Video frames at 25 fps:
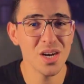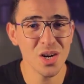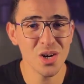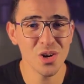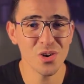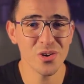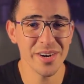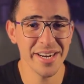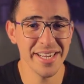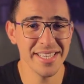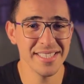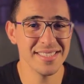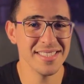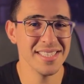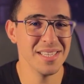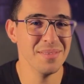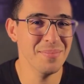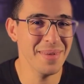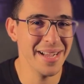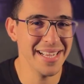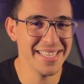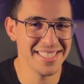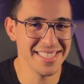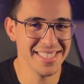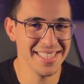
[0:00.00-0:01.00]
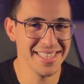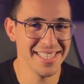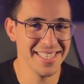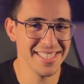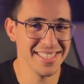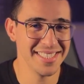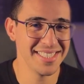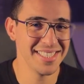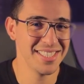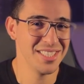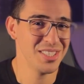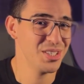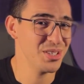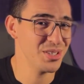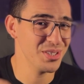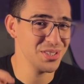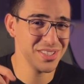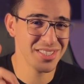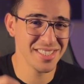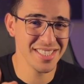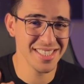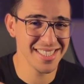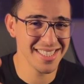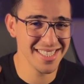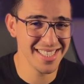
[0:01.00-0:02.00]
Alright, imagine this. You're
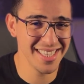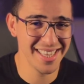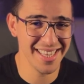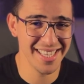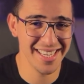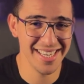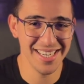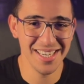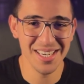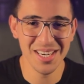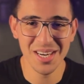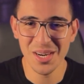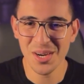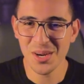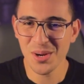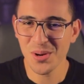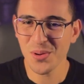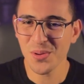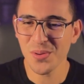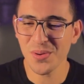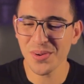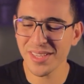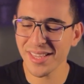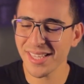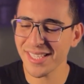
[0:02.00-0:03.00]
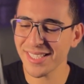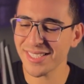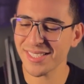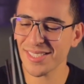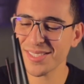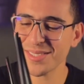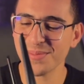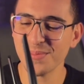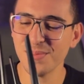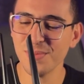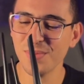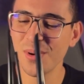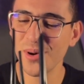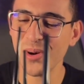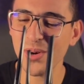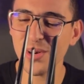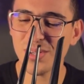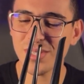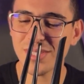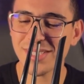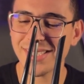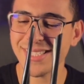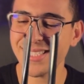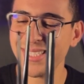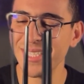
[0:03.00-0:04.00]
sitting there with a
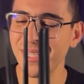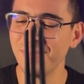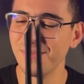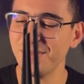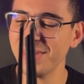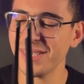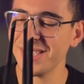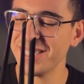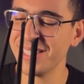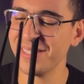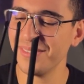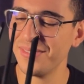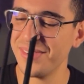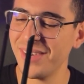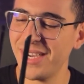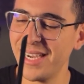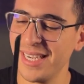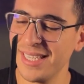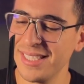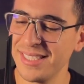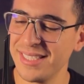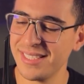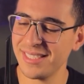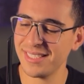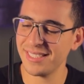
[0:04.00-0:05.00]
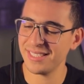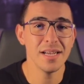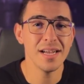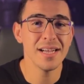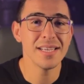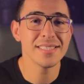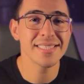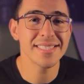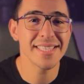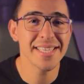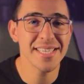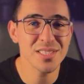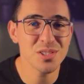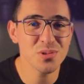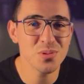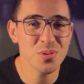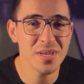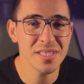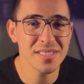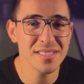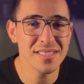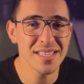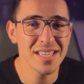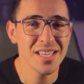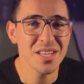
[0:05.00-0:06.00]
small simple device. And guess
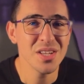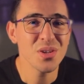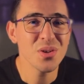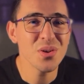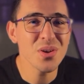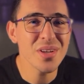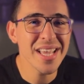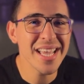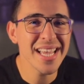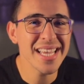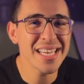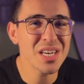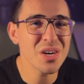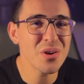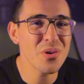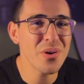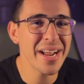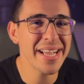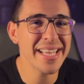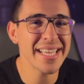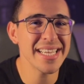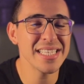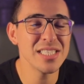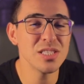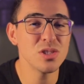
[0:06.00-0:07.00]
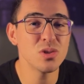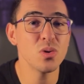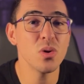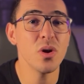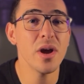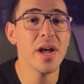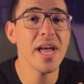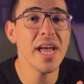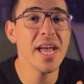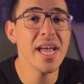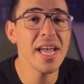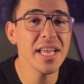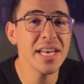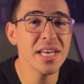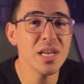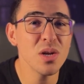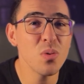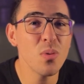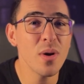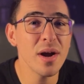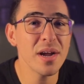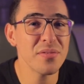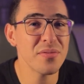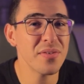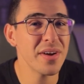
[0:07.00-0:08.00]
what? You can crack into any
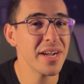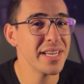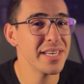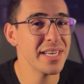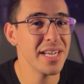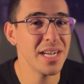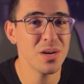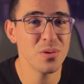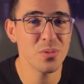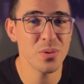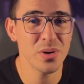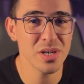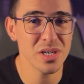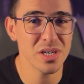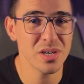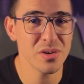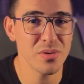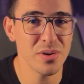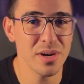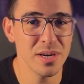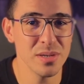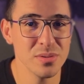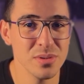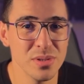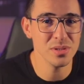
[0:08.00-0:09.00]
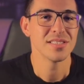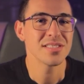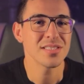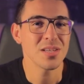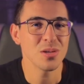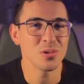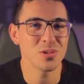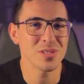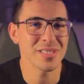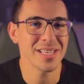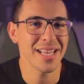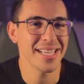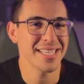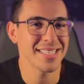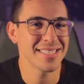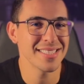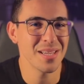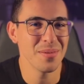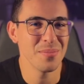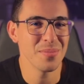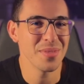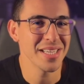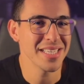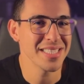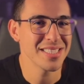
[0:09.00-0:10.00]
Wi-Fi network around you. Sounds like
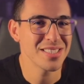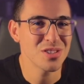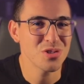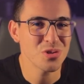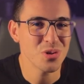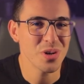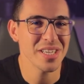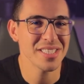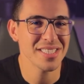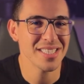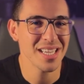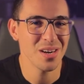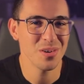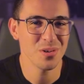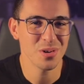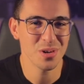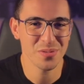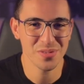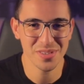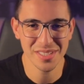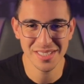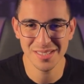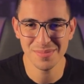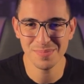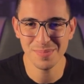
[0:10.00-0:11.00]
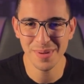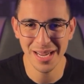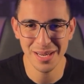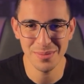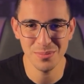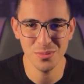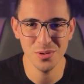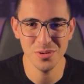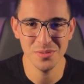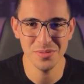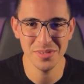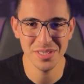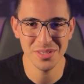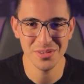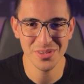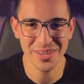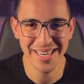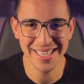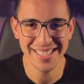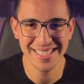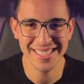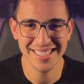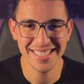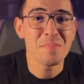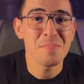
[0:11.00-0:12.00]
something straight out of a spy movie, right?